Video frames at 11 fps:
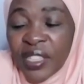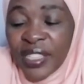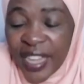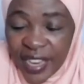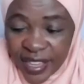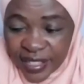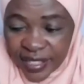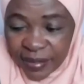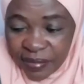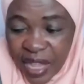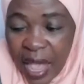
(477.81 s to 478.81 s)
genius.
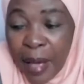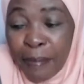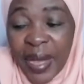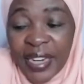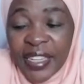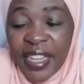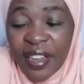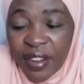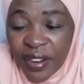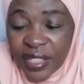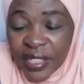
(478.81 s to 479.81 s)
But
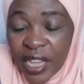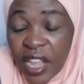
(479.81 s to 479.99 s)
heroes